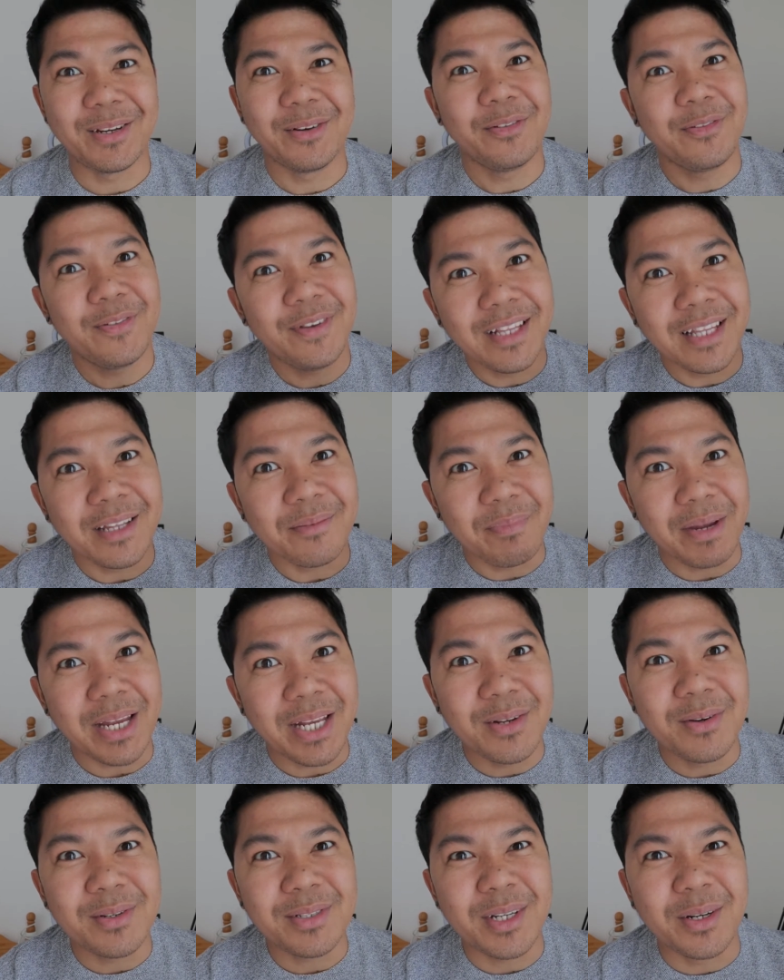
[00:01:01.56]
know,
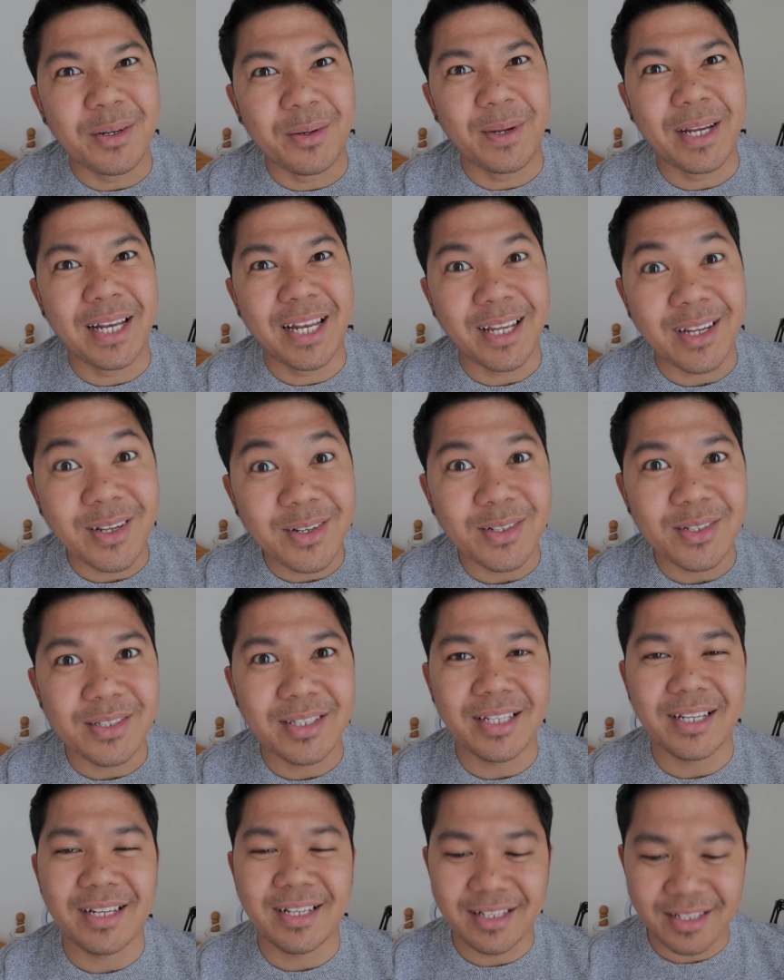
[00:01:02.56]
Filipinos are really good
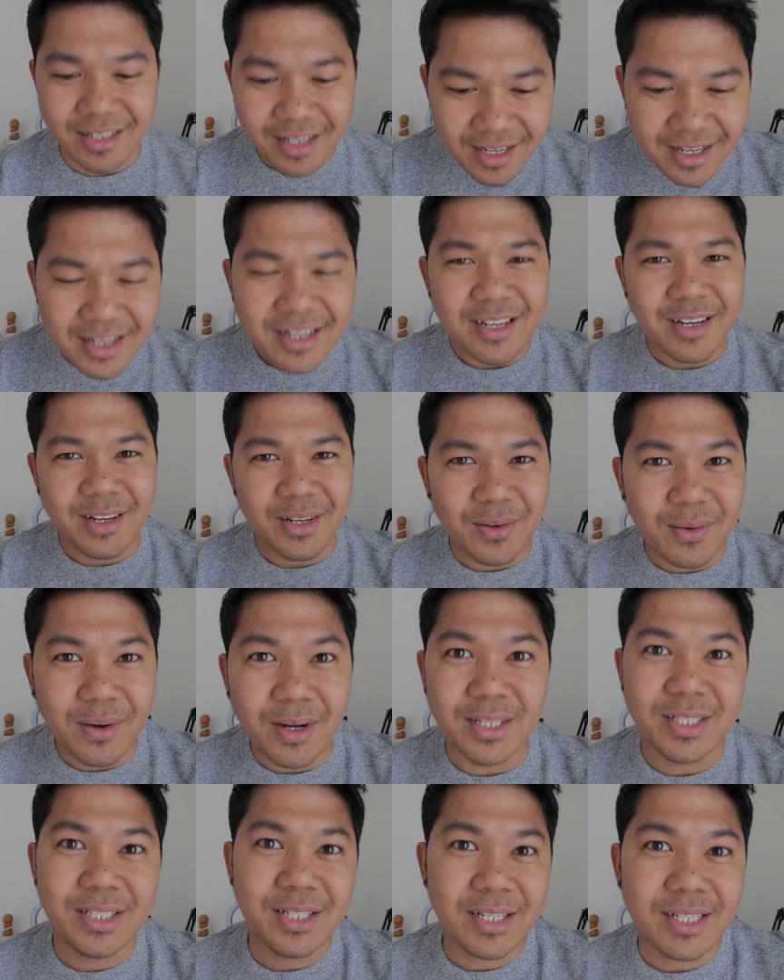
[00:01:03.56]
in, you know,
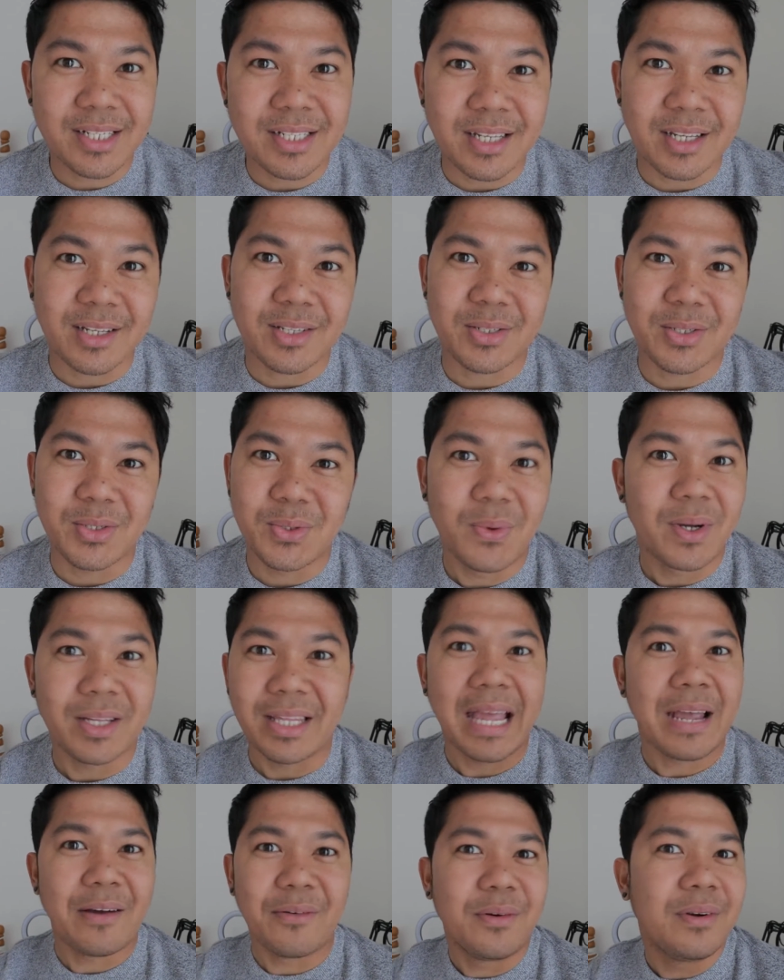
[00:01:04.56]
adjusting to
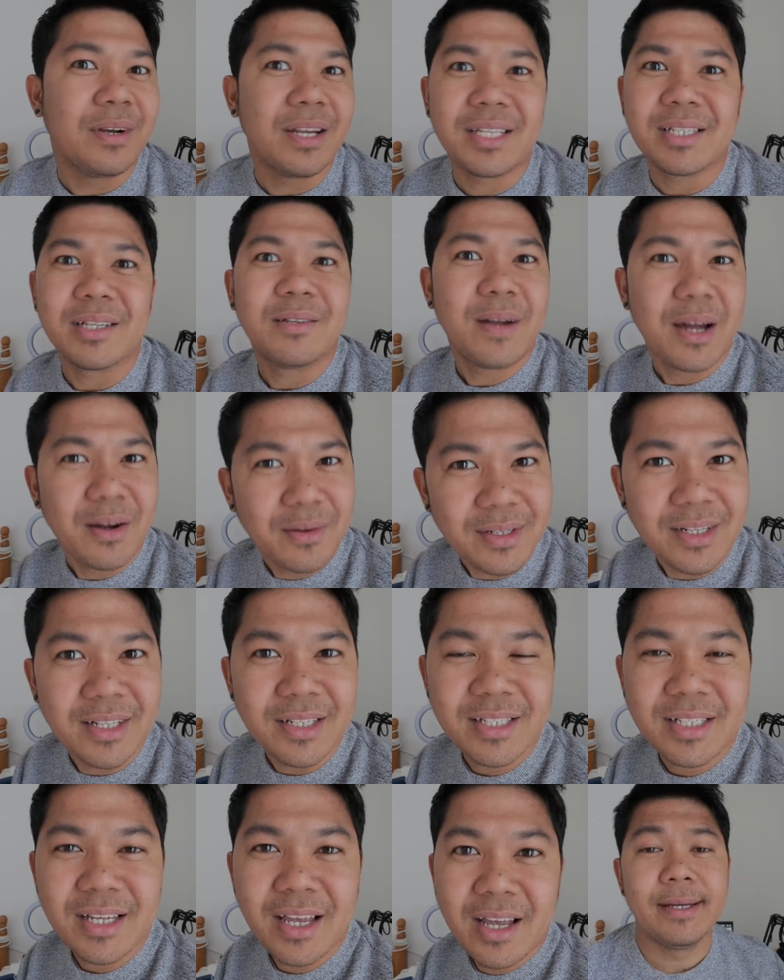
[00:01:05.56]
whatever is around
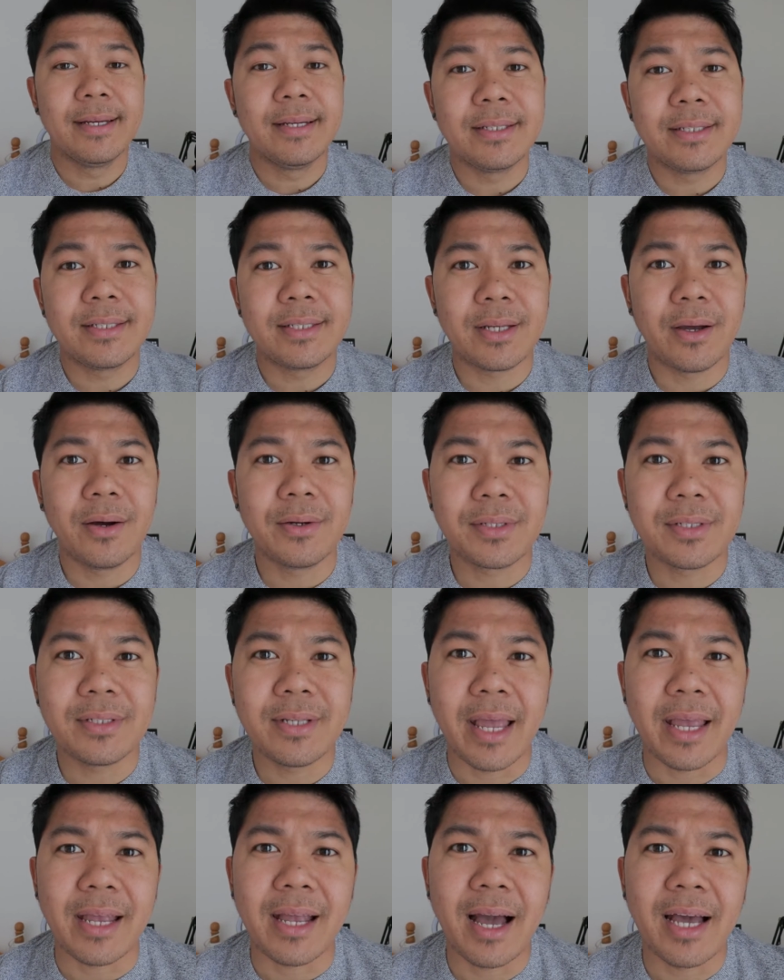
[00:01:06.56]
us. So
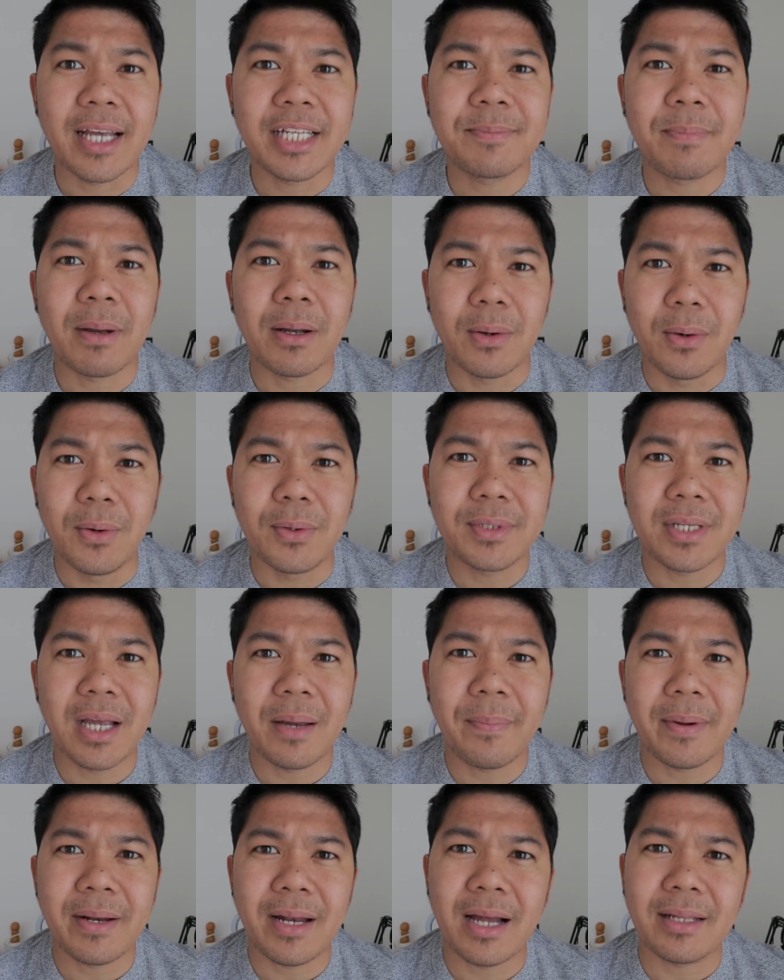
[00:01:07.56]
today guys,
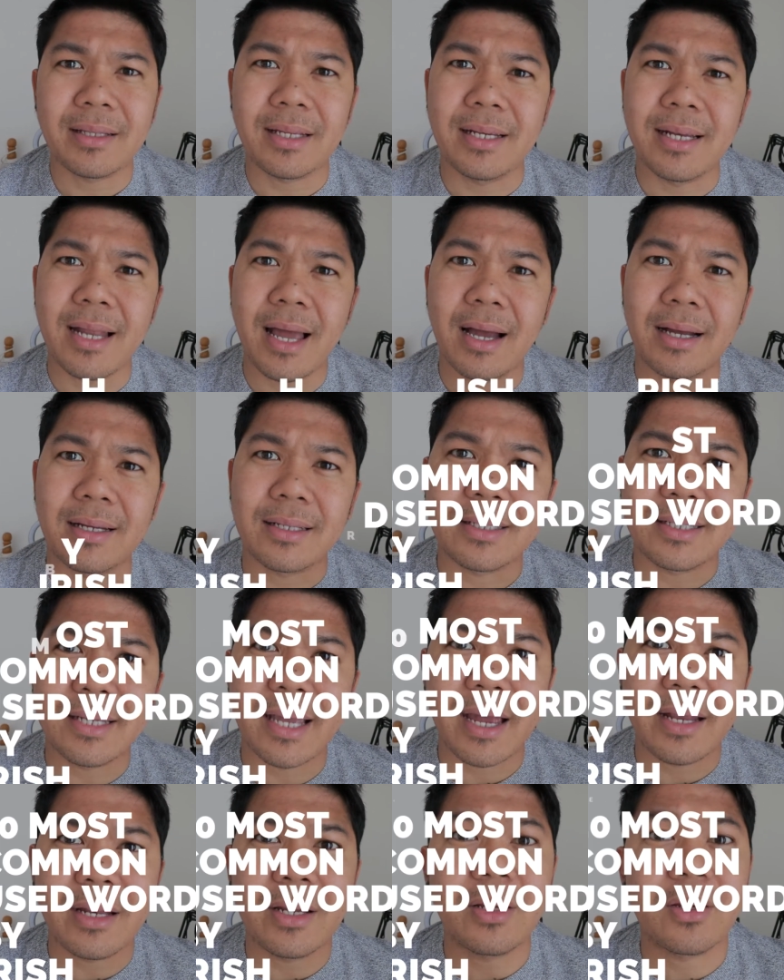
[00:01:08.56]
pag-uusapan natin ang
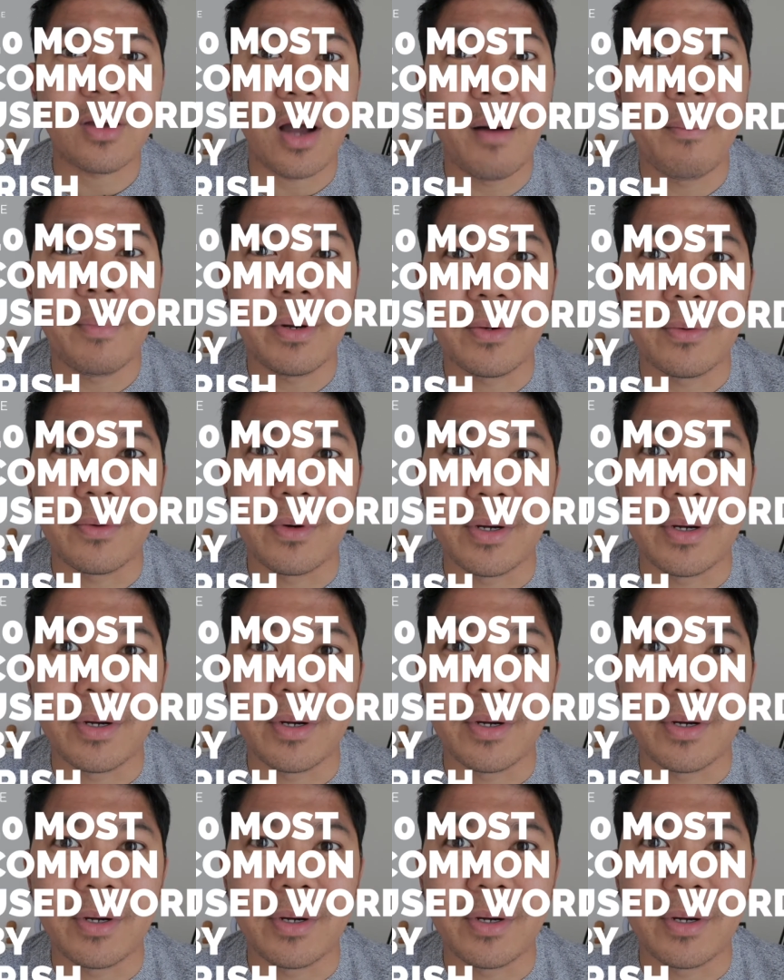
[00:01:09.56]
10 common